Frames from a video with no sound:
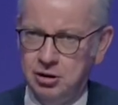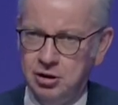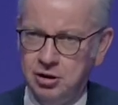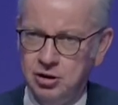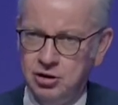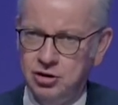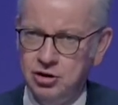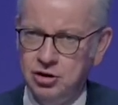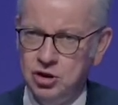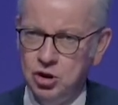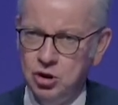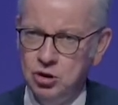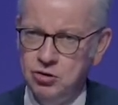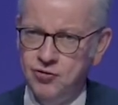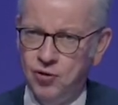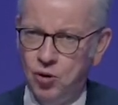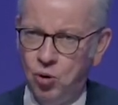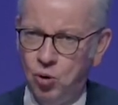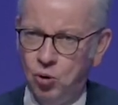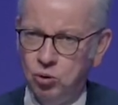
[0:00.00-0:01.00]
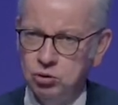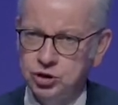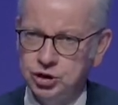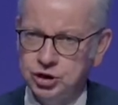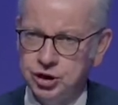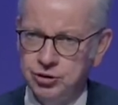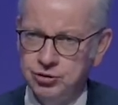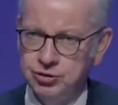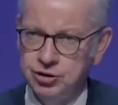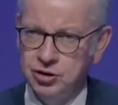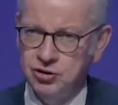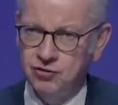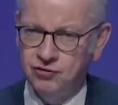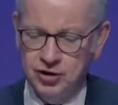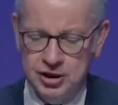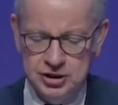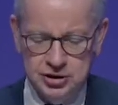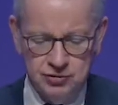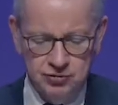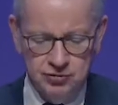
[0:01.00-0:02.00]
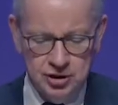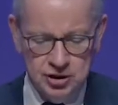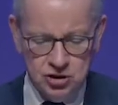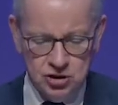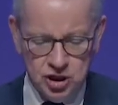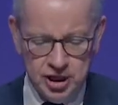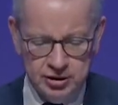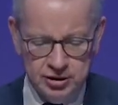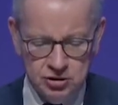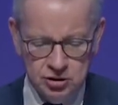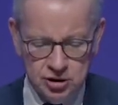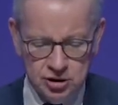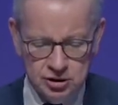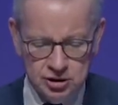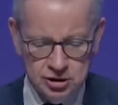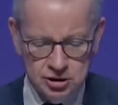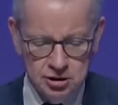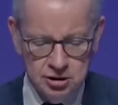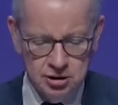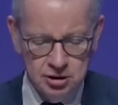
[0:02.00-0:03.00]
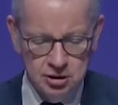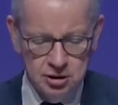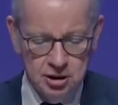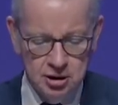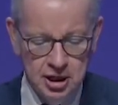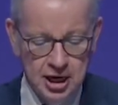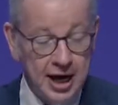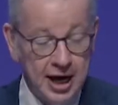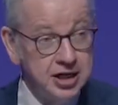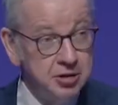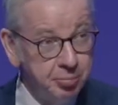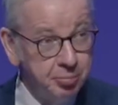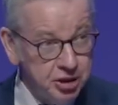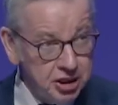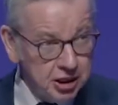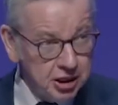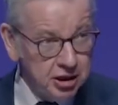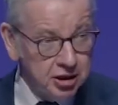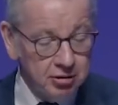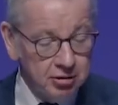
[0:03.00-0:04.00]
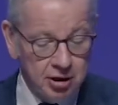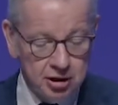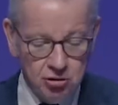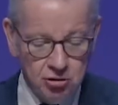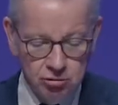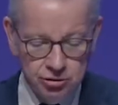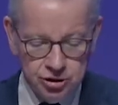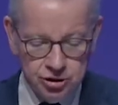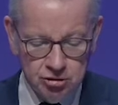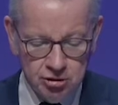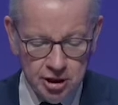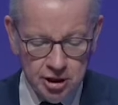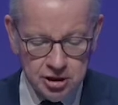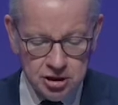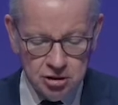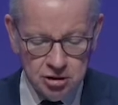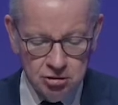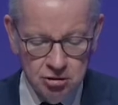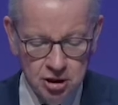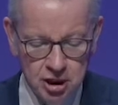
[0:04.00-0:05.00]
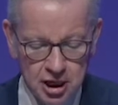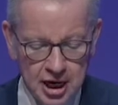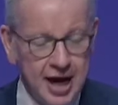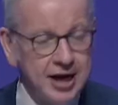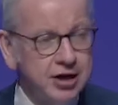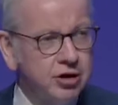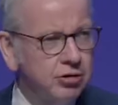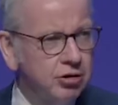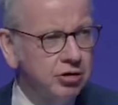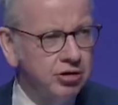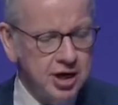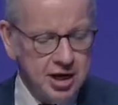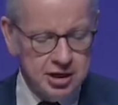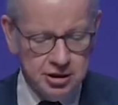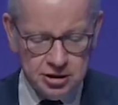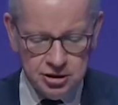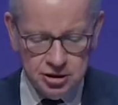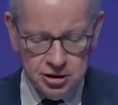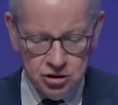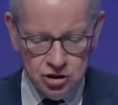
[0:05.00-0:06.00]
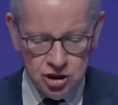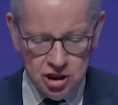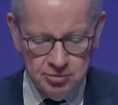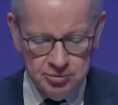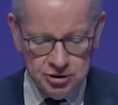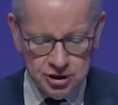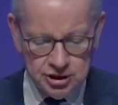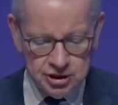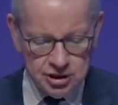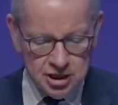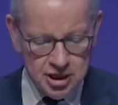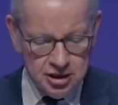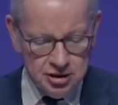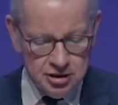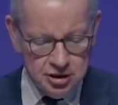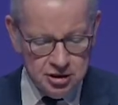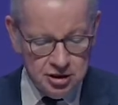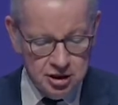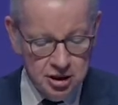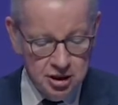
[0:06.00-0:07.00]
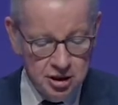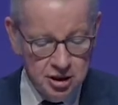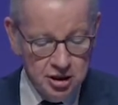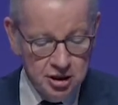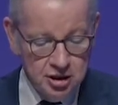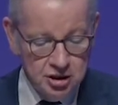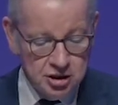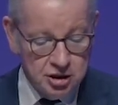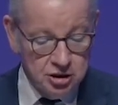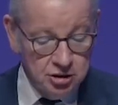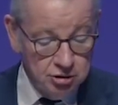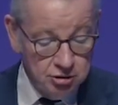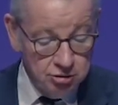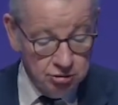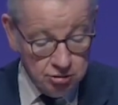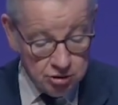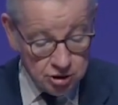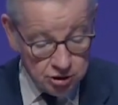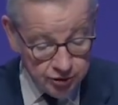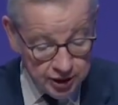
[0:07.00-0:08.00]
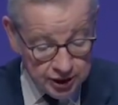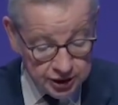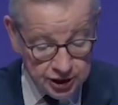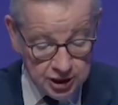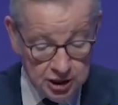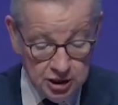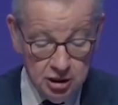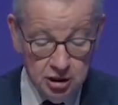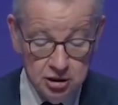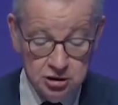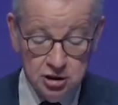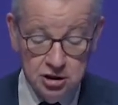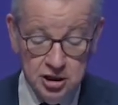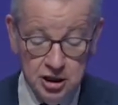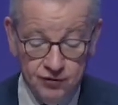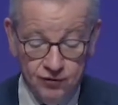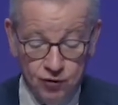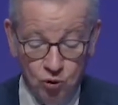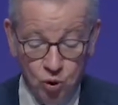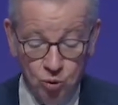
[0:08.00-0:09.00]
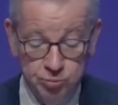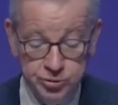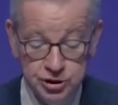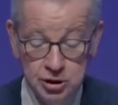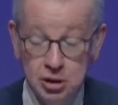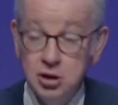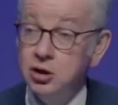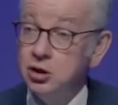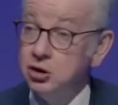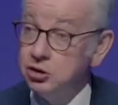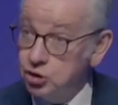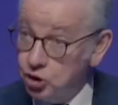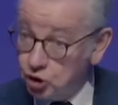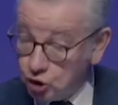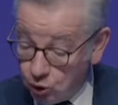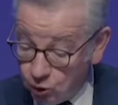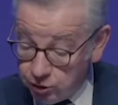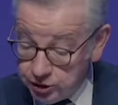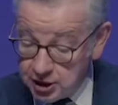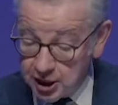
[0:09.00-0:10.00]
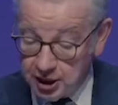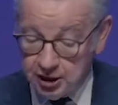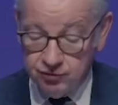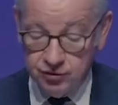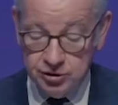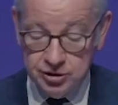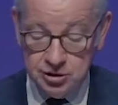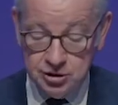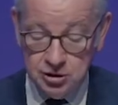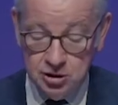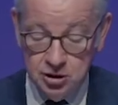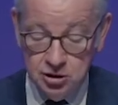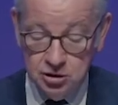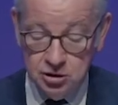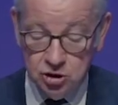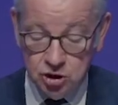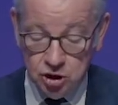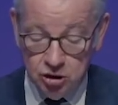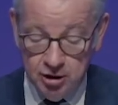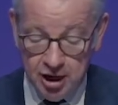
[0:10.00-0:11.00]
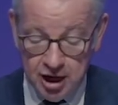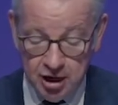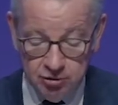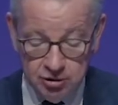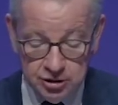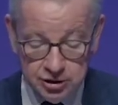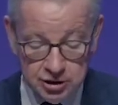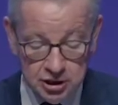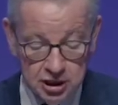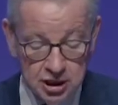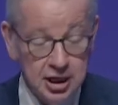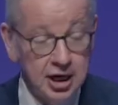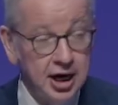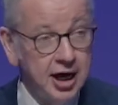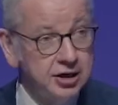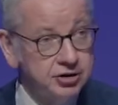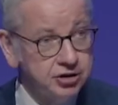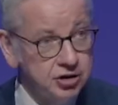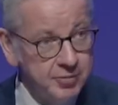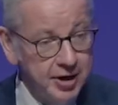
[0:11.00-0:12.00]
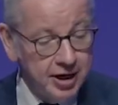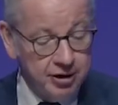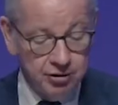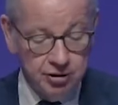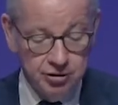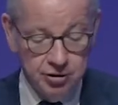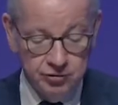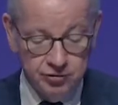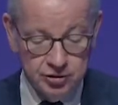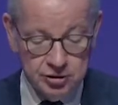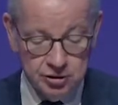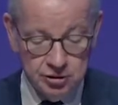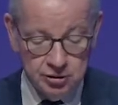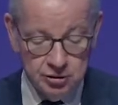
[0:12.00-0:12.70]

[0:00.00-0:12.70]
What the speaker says: that you've all shown in the face of these challenges. And in particular, I'd also like to echo the thanks that James extended to Izzy, to Nick Forbes, to Sean Davis, to Joe Harris, and to Marion Overton.